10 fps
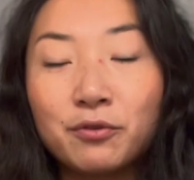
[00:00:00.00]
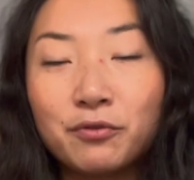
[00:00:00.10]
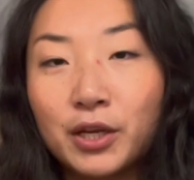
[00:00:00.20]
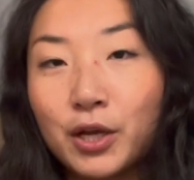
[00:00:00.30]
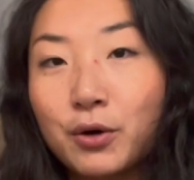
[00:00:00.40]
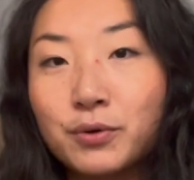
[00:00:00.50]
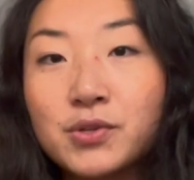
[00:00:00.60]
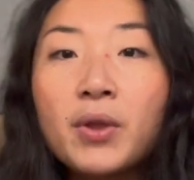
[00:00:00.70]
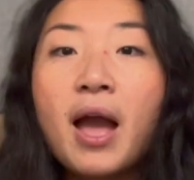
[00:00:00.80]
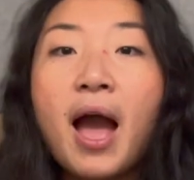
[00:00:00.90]
videos.
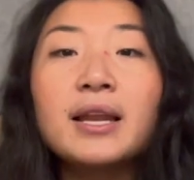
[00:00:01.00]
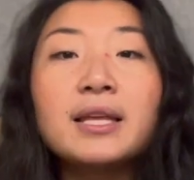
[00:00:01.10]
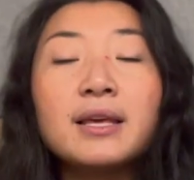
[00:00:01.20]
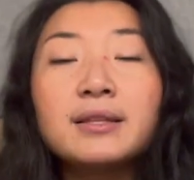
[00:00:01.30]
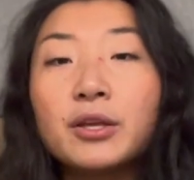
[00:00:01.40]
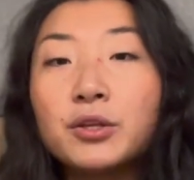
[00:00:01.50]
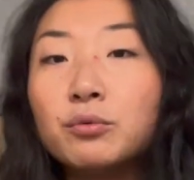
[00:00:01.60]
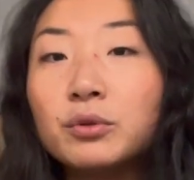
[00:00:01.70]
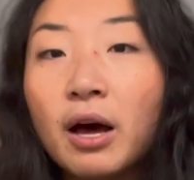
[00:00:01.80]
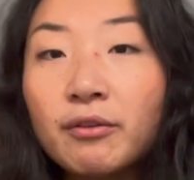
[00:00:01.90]
Anything that you
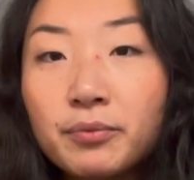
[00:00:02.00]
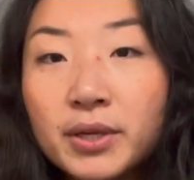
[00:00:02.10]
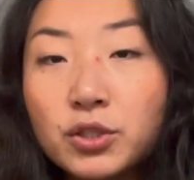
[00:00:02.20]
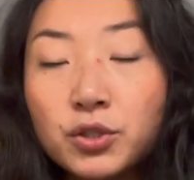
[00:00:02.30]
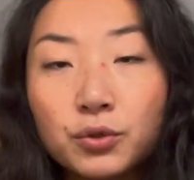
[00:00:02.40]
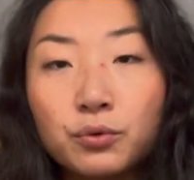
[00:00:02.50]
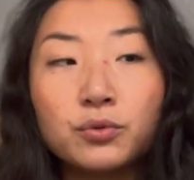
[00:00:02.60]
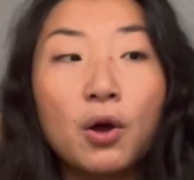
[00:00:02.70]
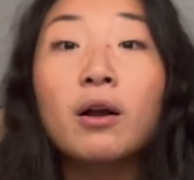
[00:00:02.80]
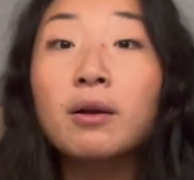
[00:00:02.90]
love me to
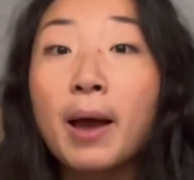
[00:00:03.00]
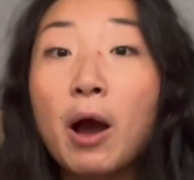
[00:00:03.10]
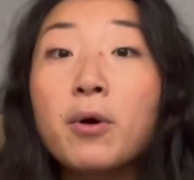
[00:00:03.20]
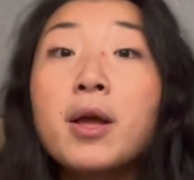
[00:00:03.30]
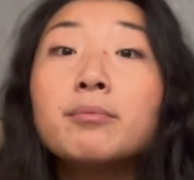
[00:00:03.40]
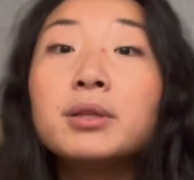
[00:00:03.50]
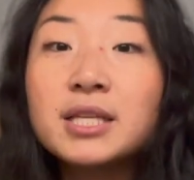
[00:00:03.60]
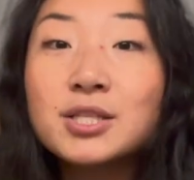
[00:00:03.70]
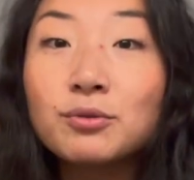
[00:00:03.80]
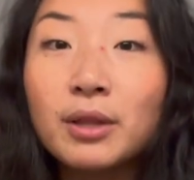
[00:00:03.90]
talk about,
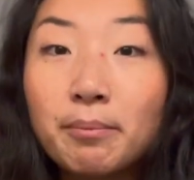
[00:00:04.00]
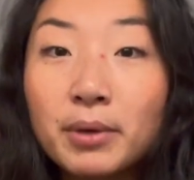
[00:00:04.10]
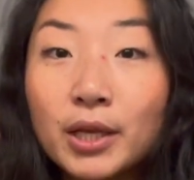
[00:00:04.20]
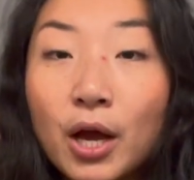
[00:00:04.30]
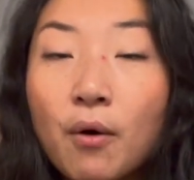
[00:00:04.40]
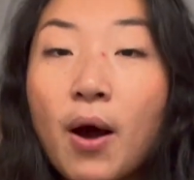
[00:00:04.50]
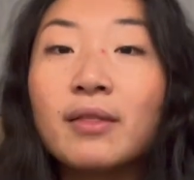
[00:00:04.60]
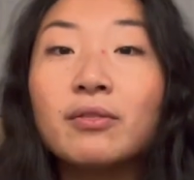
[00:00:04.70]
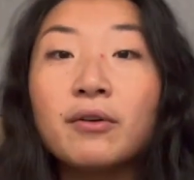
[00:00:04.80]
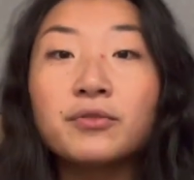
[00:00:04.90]
please do let me know.
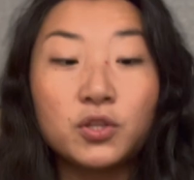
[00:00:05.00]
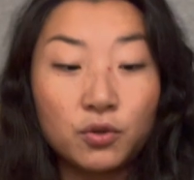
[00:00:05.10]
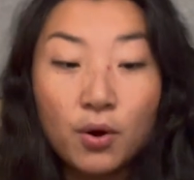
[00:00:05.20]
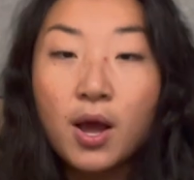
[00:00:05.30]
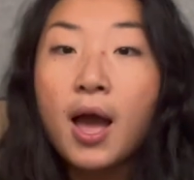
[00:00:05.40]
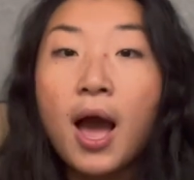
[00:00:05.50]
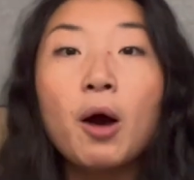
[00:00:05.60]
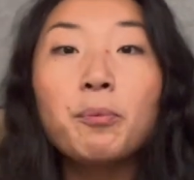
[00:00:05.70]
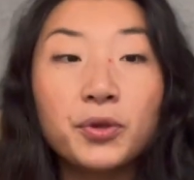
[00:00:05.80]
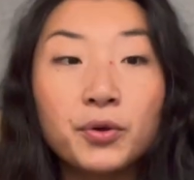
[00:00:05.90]
I'd love to
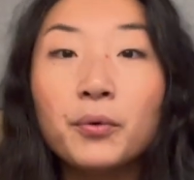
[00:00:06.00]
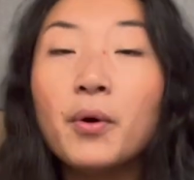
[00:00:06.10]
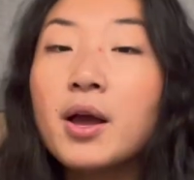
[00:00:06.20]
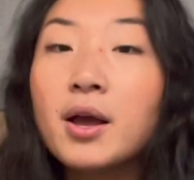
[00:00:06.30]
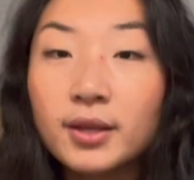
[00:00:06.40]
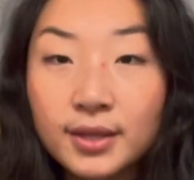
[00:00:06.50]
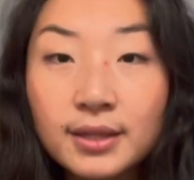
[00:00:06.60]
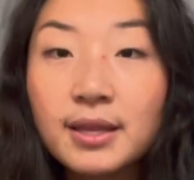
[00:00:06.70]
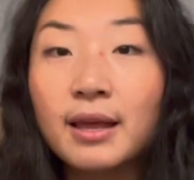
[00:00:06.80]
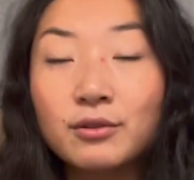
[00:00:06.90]
help you get
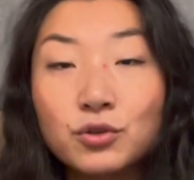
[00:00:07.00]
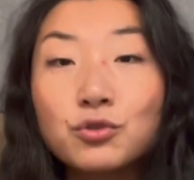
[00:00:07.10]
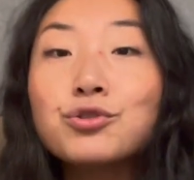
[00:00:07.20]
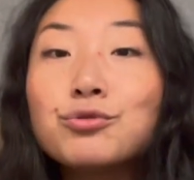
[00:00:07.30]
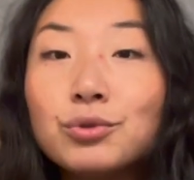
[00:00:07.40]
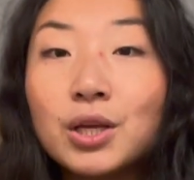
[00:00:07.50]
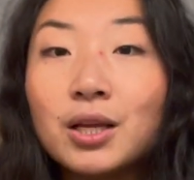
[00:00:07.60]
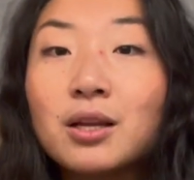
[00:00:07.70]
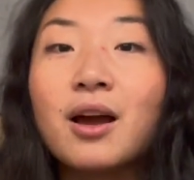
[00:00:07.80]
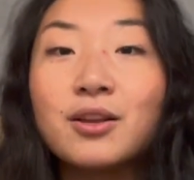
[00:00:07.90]
the answers you
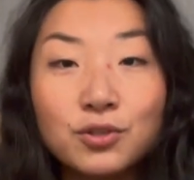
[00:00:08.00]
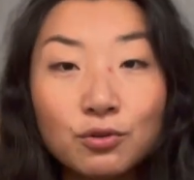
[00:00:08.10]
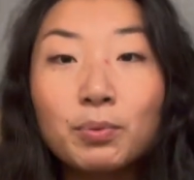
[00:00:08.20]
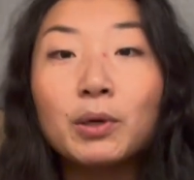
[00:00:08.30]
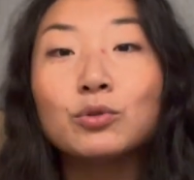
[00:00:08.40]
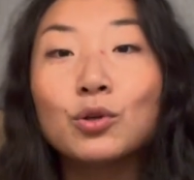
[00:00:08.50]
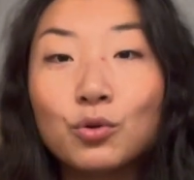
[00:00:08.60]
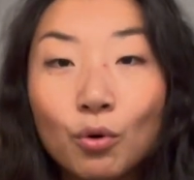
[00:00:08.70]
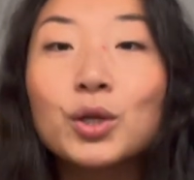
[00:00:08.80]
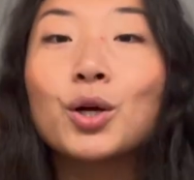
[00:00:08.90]
need as you build
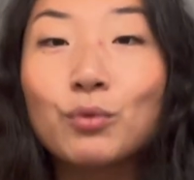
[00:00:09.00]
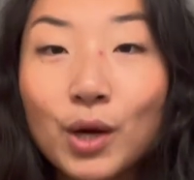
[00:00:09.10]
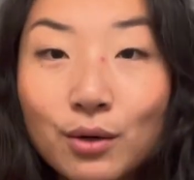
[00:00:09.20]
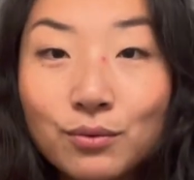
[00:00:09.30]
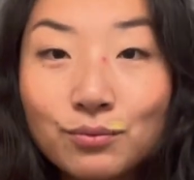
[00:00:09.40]
your career.